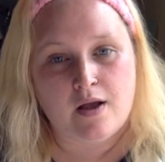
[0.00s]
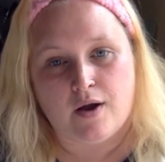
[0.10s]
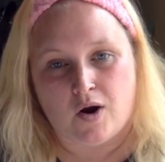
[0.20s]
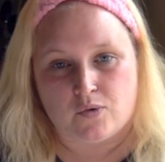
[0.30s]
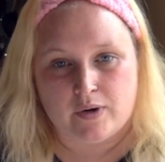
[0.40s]

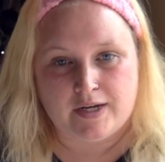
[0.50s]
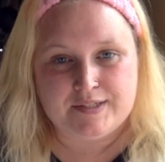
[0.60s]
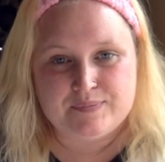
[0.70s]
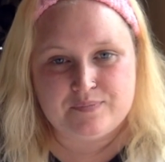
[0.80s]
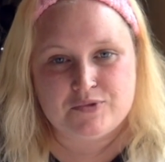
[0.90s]
All right,
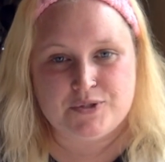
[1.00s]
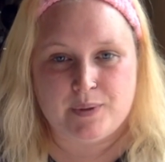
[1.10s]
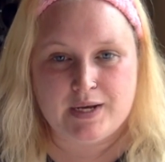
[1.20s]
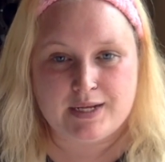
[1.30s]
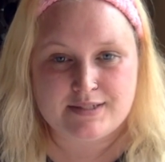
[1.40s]
so the
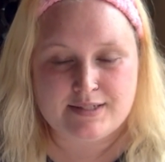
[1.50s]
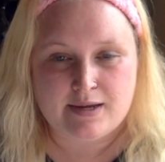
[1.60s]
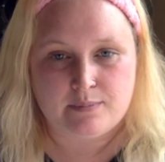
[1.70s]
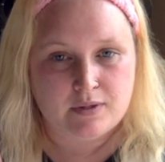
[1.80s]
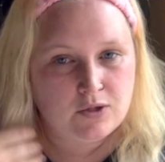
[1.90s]
next
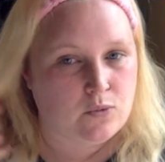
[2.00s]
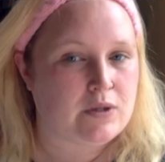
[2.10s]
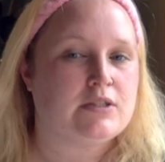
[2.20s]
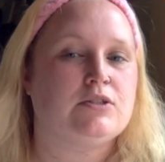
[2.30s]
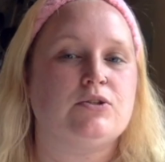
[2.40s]
step that you'll
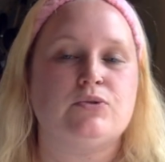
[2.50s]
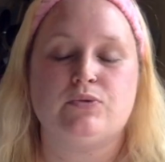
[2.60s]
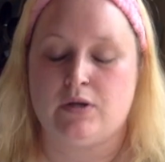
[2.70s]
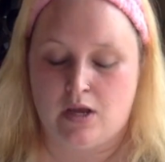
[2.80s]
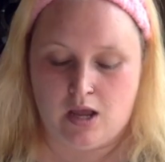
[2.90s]
want to do
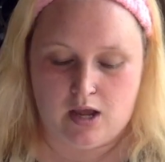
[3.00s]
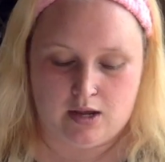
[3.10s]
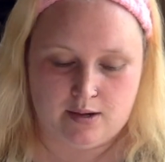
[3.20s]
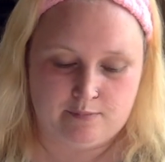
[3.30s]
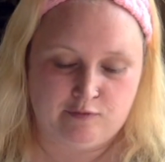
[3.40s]

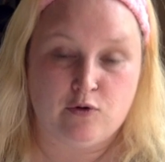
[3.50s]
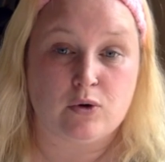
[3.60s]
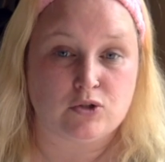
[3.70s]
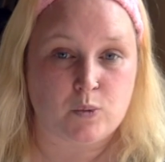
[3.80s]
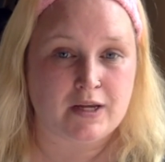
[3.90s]
um,
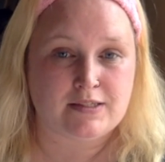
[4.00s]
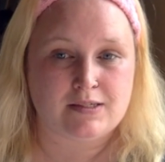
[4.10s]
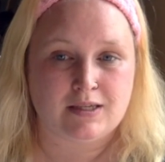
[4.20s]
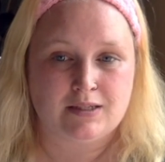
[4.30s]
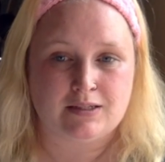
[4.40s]
for dry
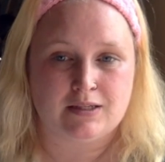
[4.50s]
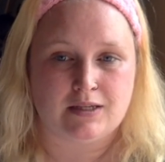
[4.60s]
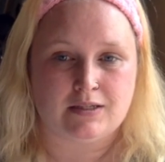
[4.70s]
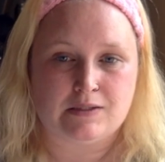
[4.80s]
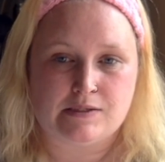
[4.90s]
skin
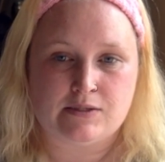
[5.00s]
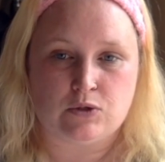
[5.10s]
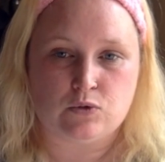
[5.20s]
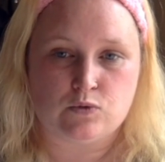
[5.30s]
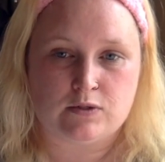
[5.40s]
is
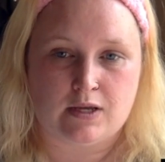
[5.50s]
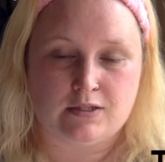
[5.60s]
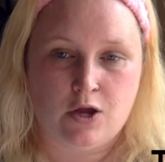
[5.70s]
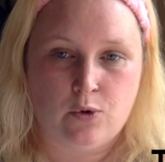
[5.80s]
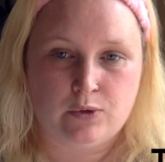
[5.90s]
use a
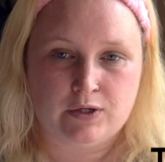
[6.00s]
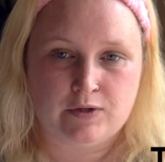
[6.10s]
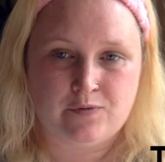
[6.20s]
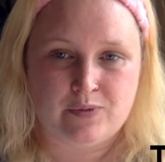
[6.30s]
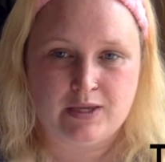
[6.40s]

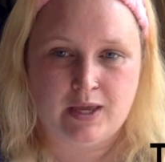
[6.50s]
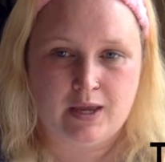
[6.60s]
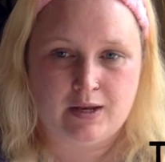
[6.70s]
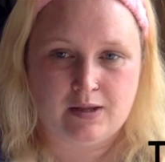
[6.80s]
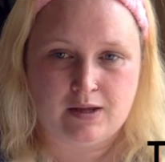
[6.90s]
toner.
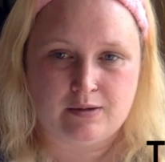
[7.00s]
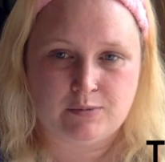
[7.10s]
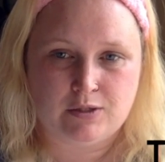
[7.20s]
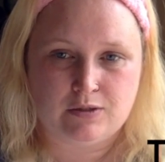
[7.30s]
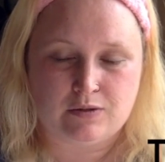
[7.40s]
Again, I'm
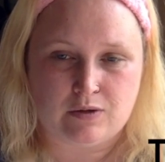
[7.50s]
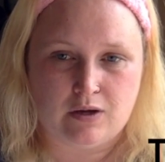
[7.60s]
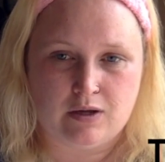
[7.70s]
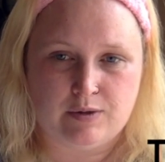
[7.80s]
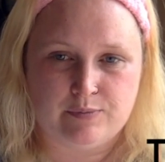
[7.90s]
going to
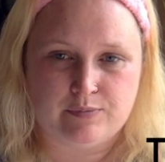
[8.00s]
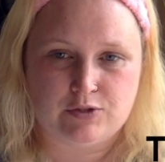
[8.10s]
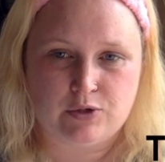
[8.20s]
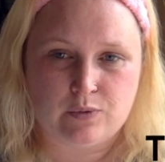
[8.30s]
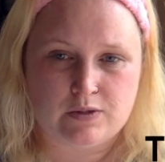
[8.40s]
um,
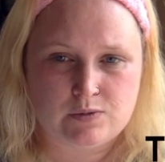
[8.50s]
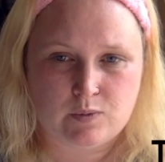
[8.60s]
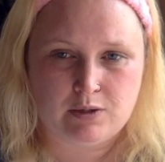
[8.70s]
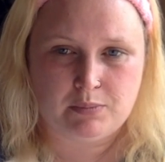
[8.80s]
share this one